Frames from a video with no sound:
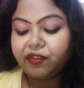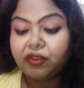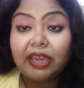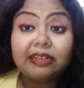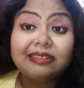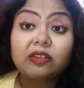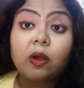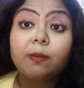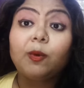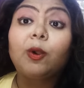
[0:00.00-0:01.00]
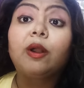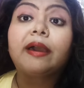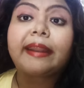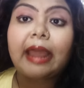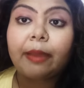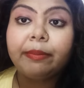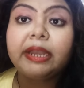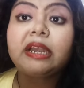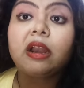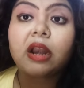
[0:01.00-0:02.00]
If you get this combo, grab
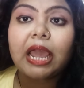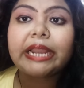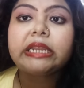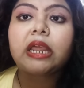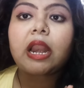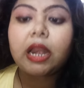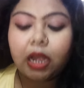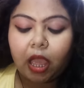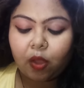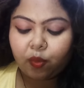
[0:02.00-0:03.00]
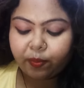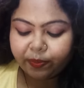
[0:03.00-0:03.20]
it right now.